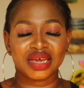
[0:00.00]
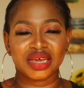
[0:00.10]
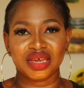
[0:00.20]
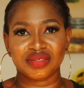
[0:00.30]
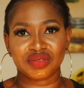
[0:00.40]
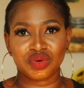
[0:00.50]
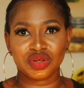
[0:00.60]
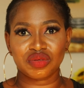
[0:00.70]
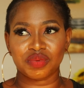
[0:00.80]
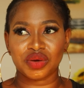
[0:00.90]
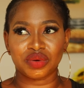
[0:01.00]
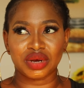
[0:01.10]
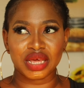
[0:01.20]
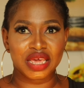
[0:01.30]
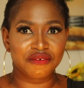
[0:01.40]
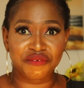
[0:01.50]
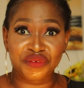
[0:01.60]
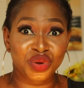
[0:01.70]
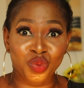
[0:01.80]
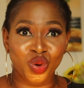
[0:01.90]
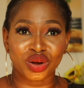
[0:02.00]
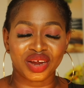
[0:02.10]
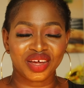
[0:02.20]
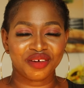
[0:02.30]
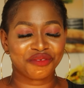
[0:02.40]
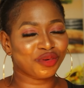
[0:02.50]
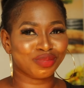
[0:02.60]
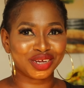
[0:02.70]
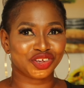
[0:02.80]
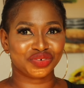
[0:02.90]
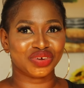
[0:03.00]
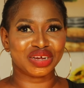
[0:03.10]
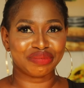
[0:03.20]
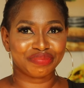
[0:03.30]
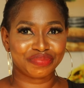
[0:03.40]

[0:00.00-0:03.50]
it's going to be on everyone from Nigeria.